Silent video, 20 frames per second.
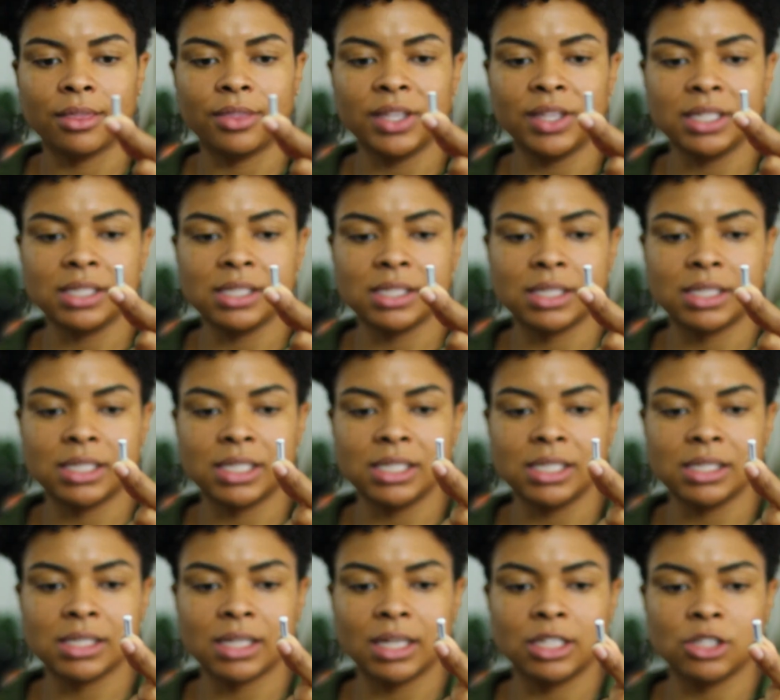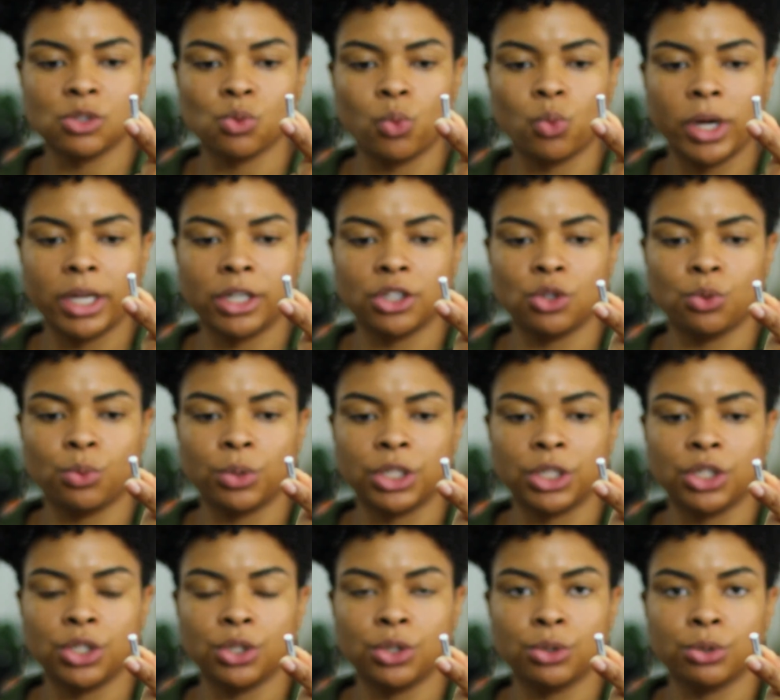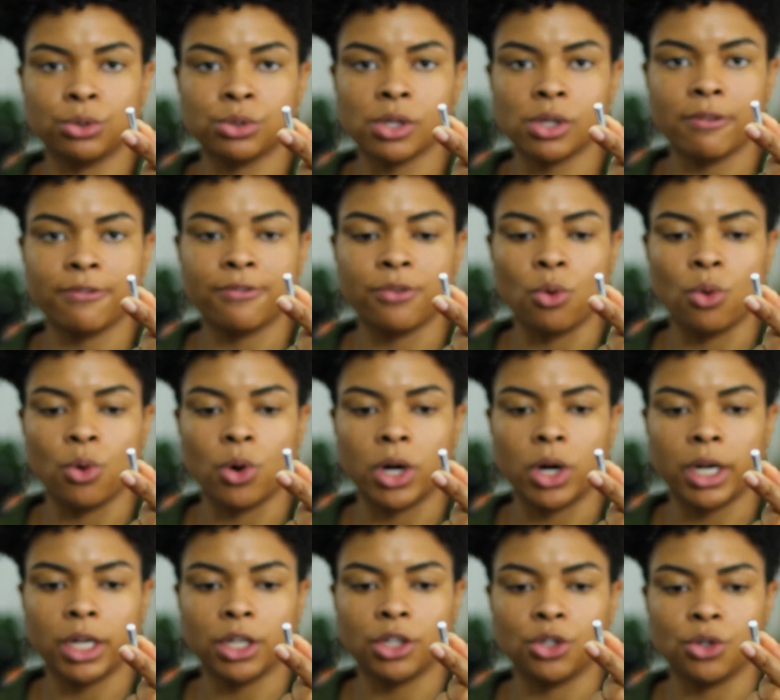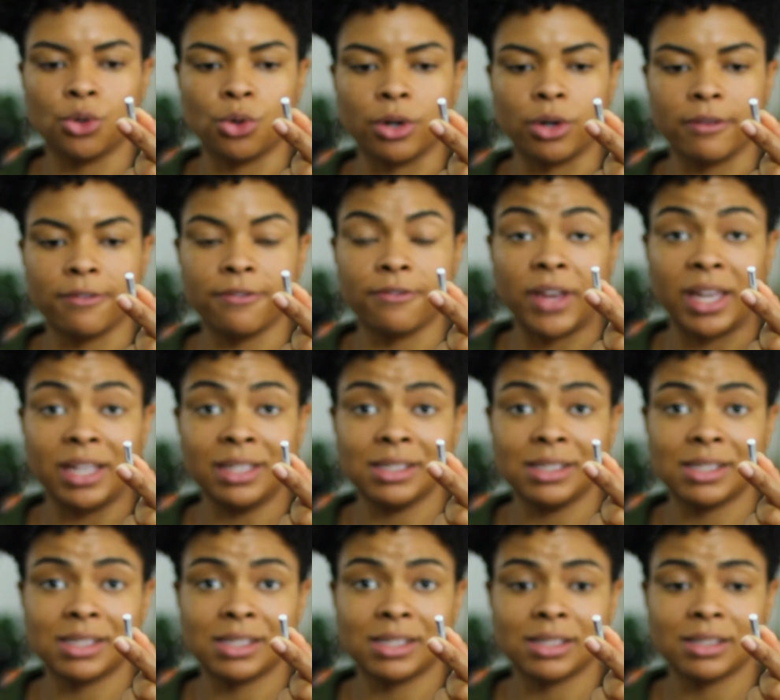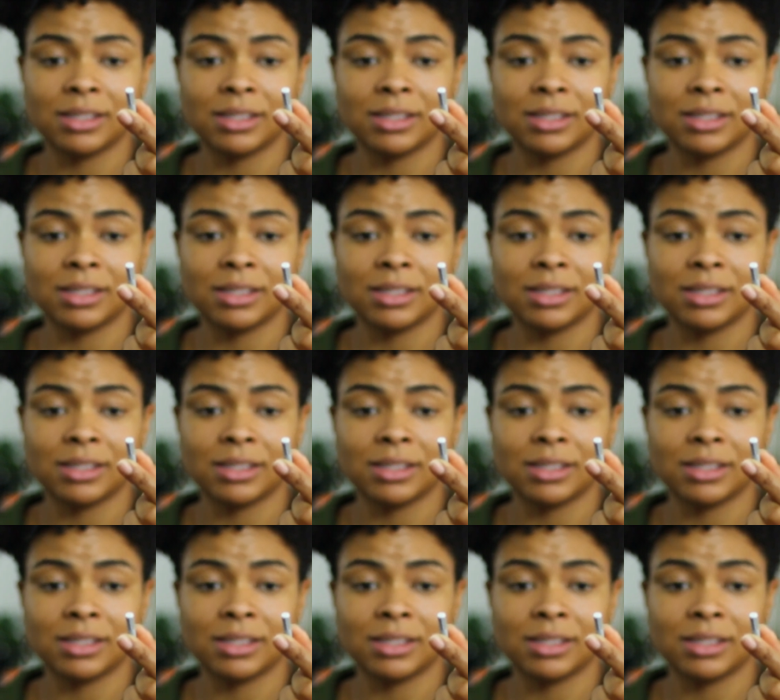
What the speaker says: This disc is what you would use for your face,